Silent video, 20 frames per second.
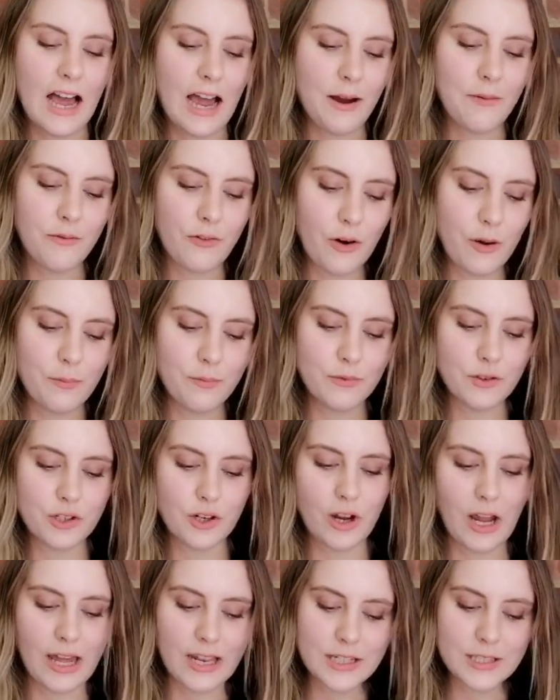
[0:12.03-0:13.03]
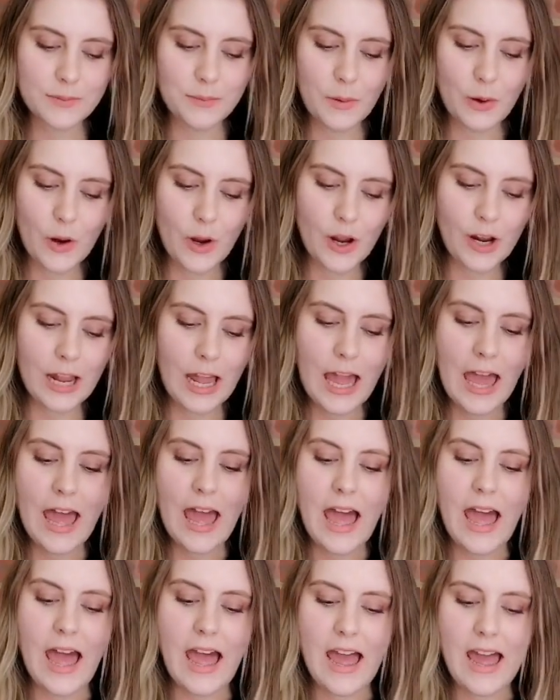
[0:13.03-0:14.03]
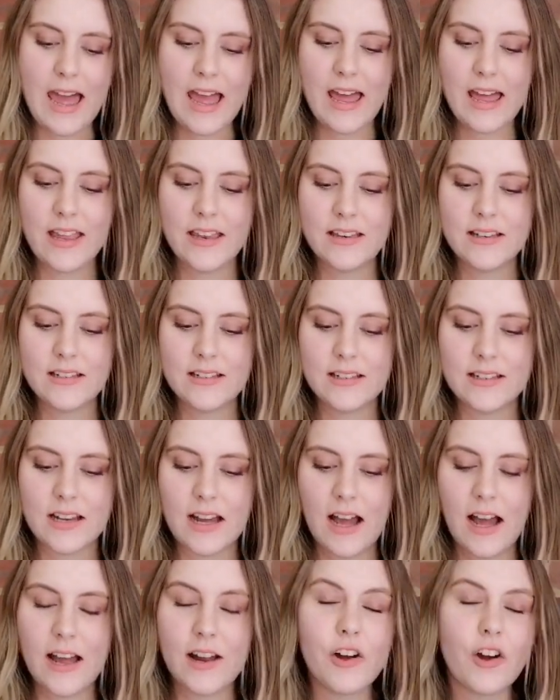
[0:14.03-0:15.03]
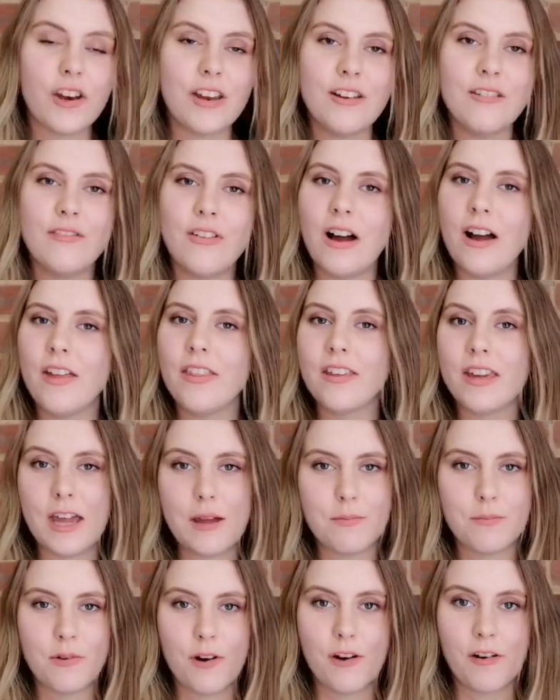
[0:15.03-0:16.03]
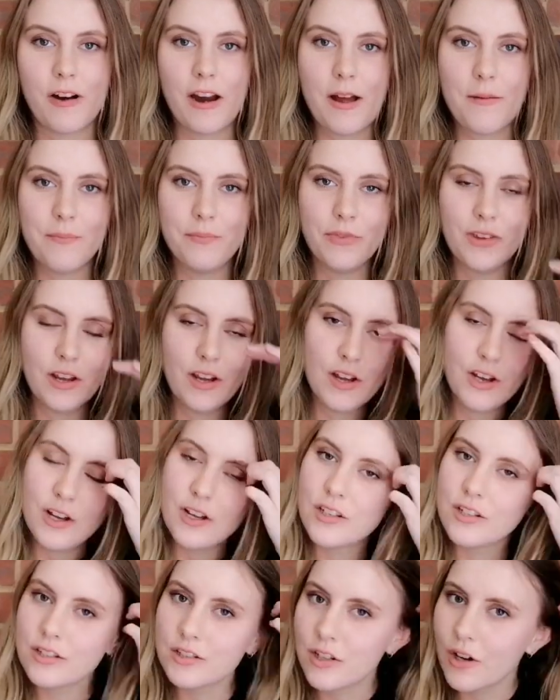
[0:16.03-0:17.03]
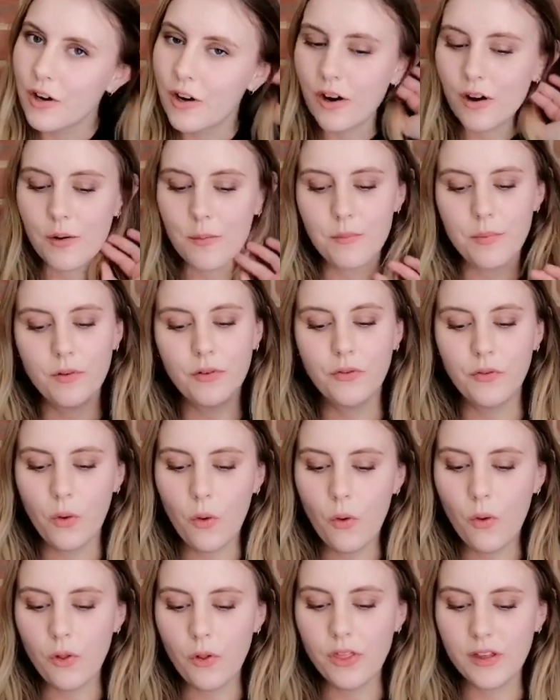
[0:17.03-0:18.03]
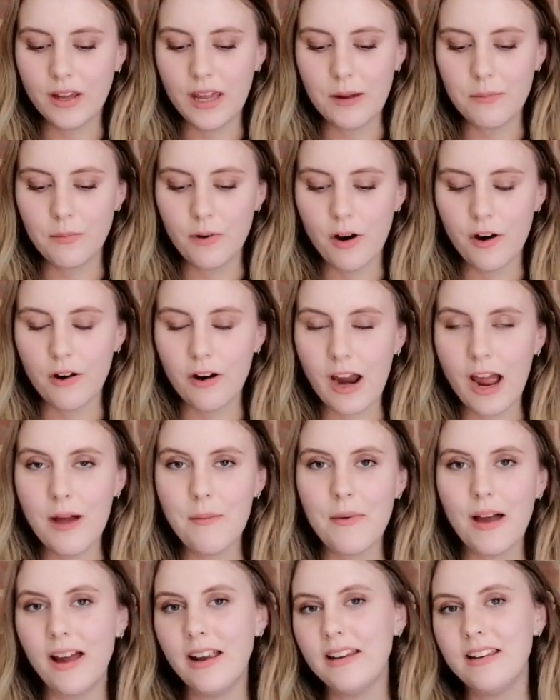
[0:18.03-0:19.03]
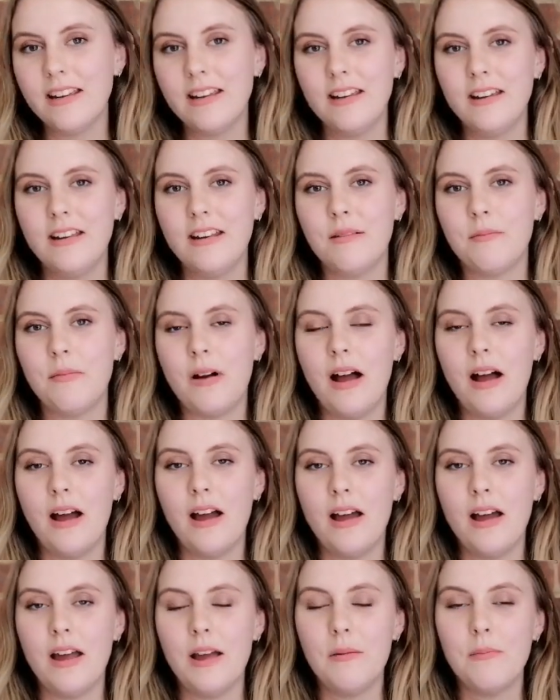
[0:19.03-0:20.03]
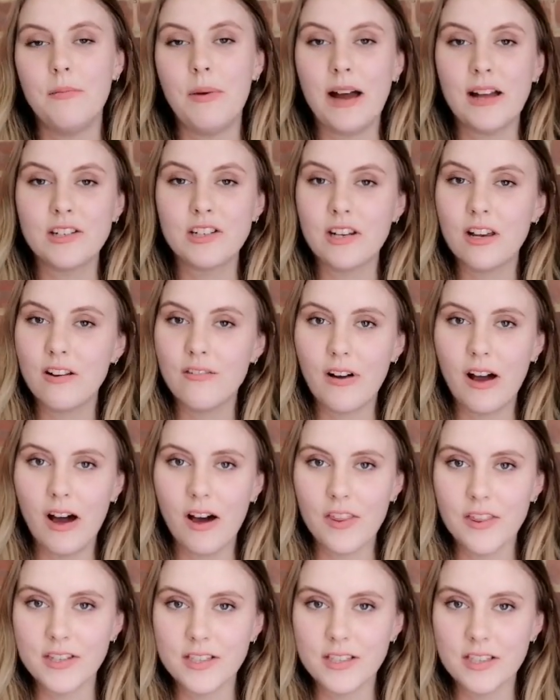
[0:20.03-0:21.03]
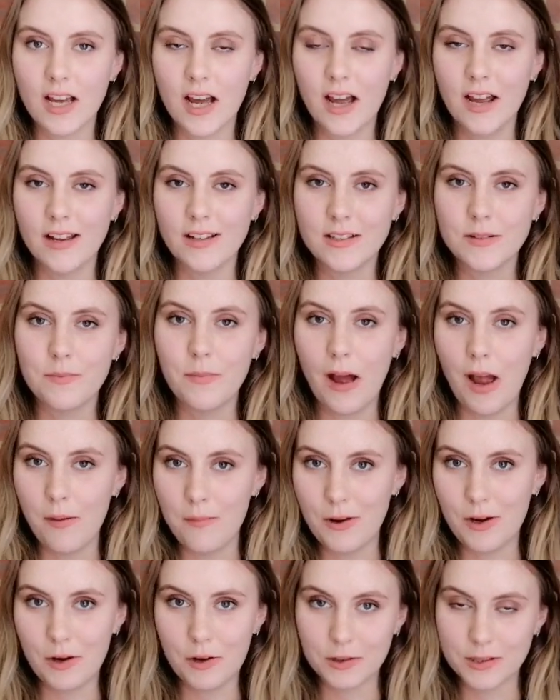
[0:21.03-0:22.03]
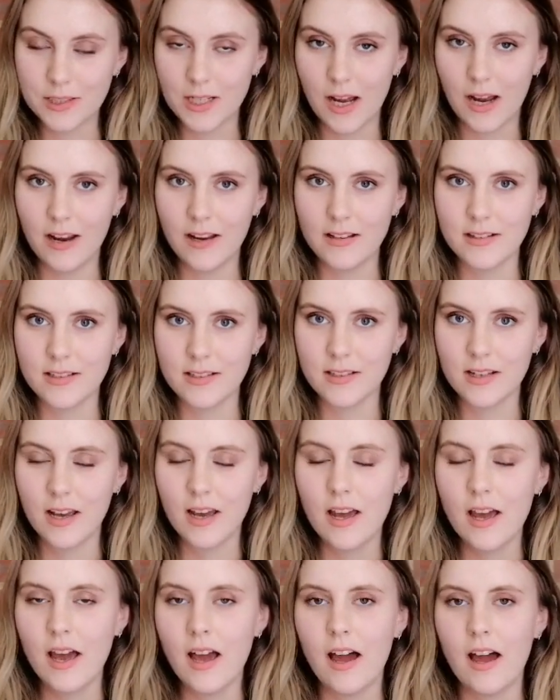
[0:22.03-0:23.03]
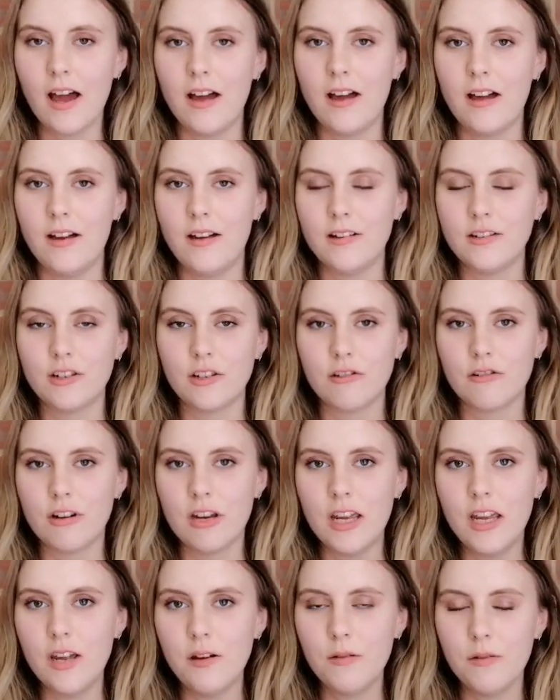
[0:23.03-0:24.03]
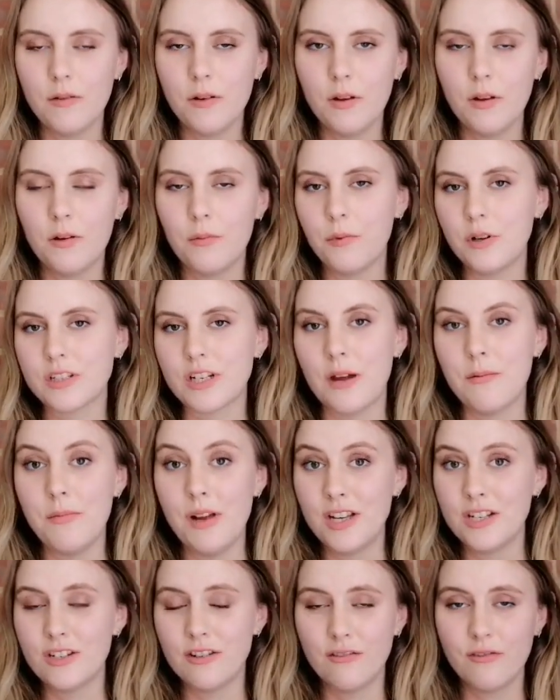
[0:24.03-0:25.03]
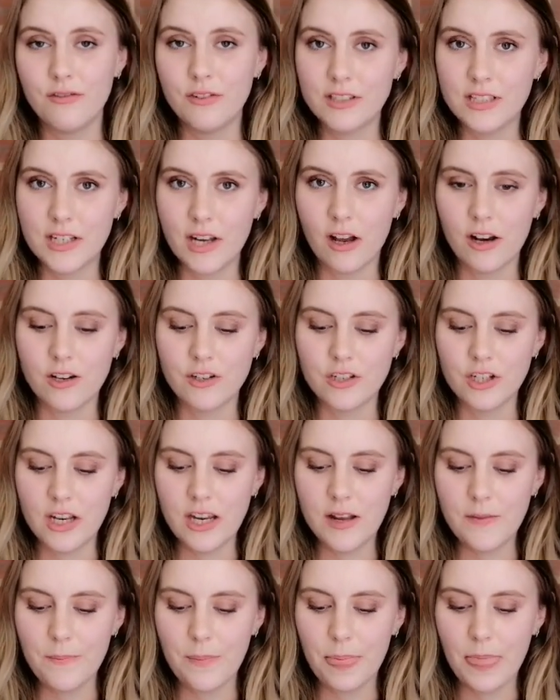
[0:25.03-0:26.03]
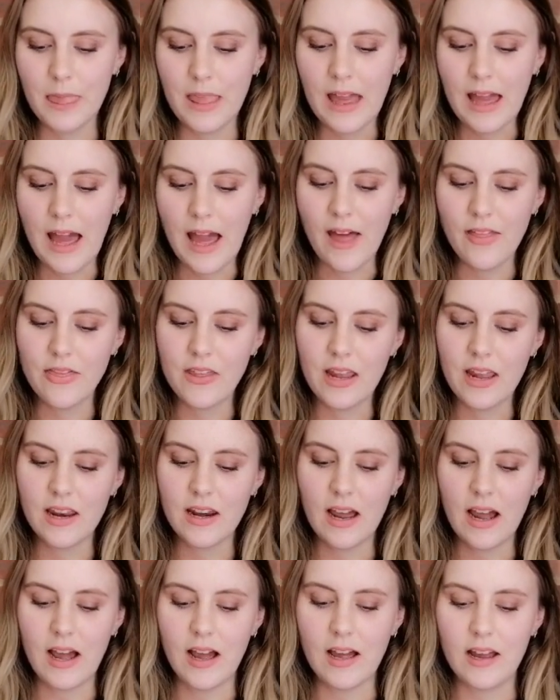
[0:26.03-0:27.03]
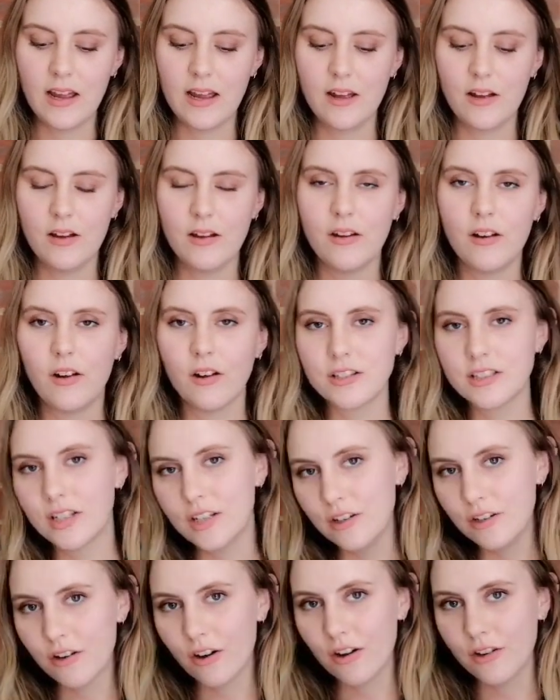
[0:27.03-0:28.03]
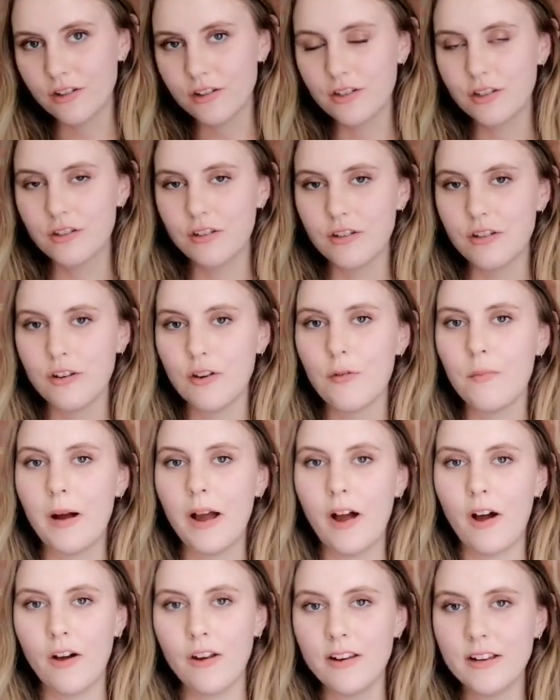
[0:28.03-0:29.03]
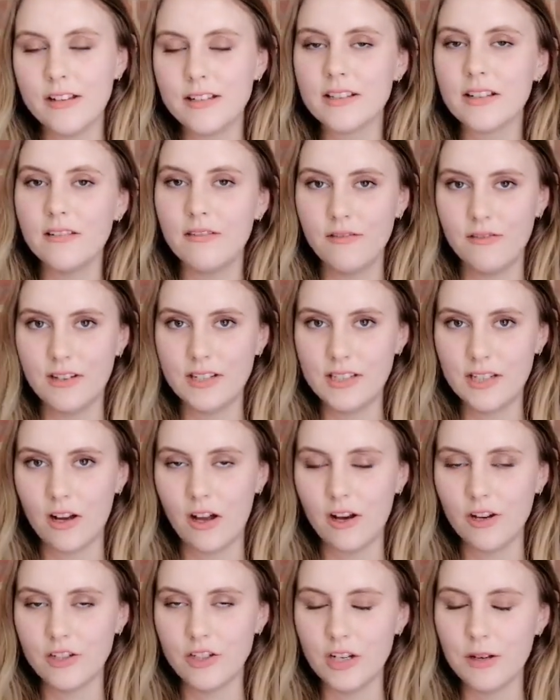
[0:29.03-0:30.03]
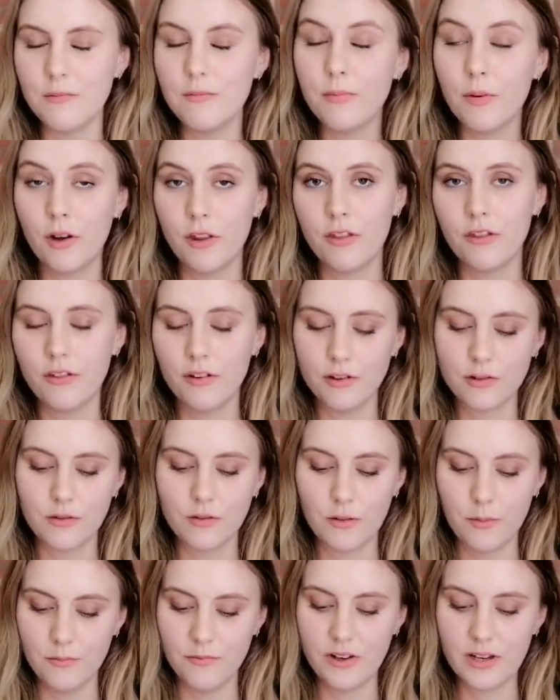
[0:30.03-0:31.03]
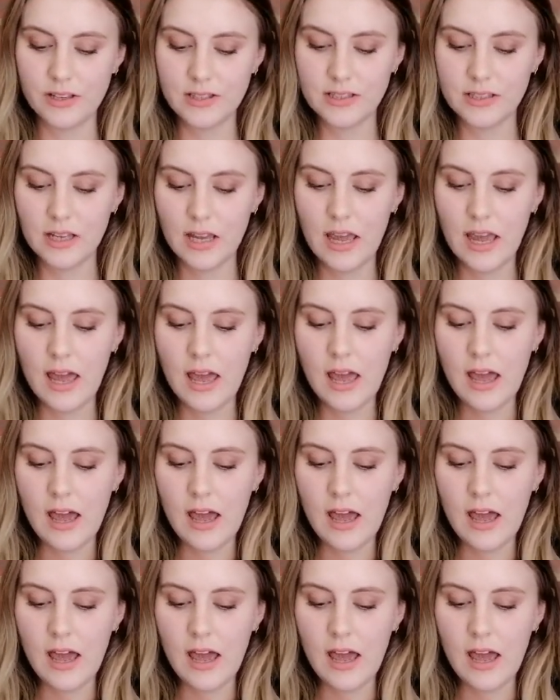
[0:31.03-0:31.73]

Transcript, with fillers: I'm from Johannesburg, and I got in via the GEM program. So, before the GEM program, I did my Bachelor of Health Science, Biomedical Science uh, degree, which I majored in physiology. And then I continued on to do my honors in physiology. Both of those are from Wits.